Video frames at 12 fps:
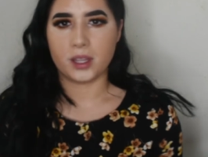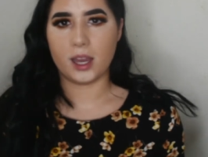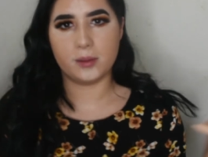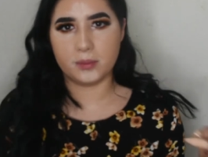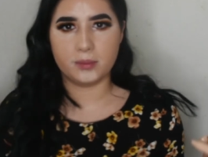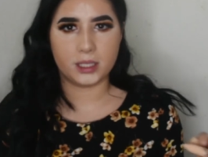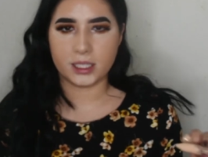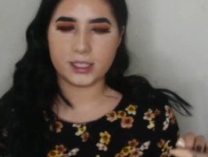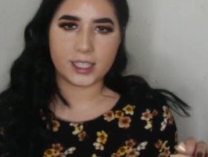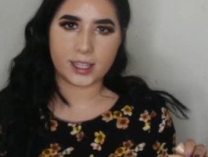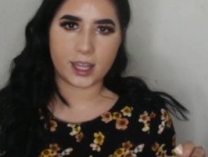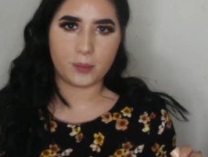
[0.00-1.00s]
I'm
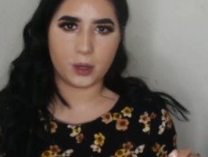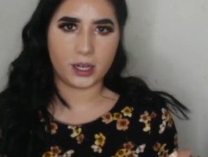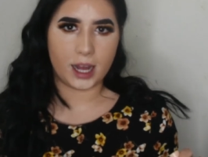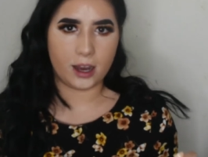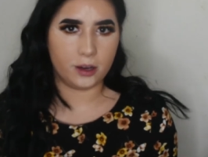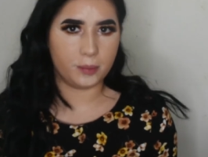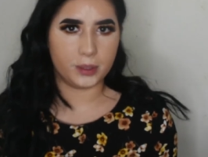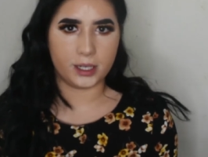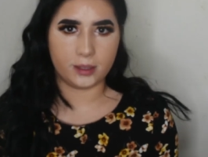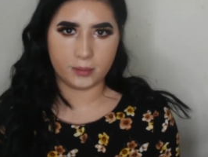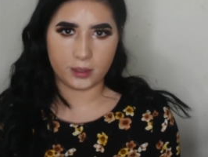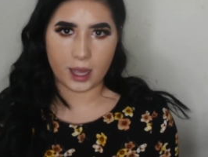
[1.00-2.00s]
gonna take that part out, but
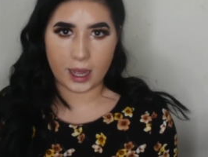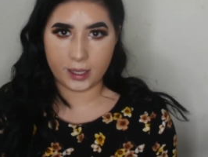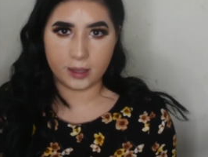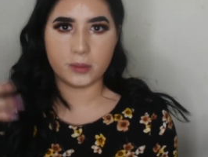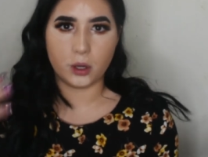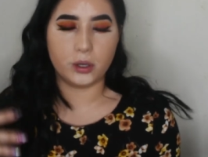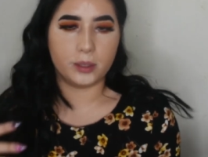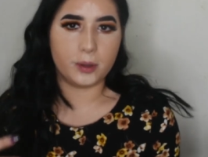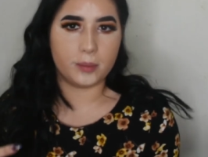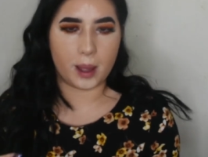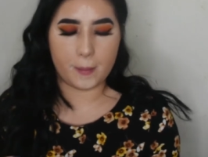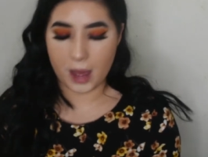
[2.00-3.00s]
I'm, I am going to
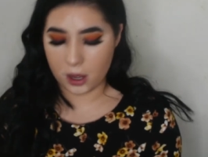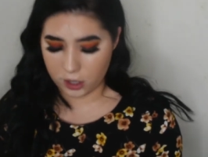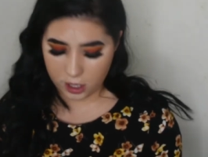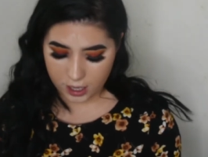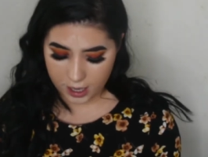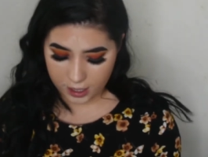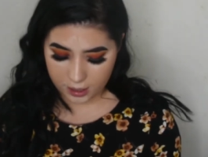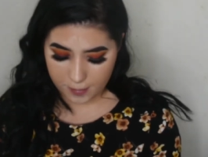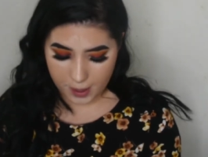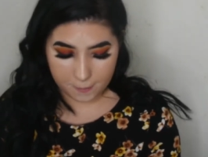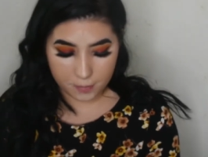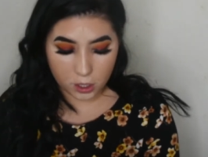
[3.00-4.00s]
put my powder and
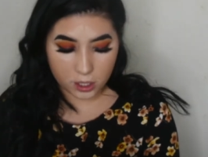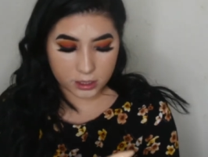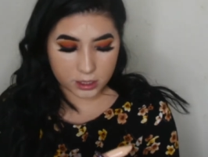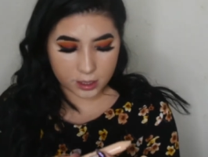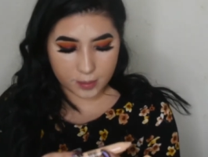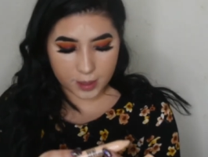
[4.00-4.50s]
my bronzer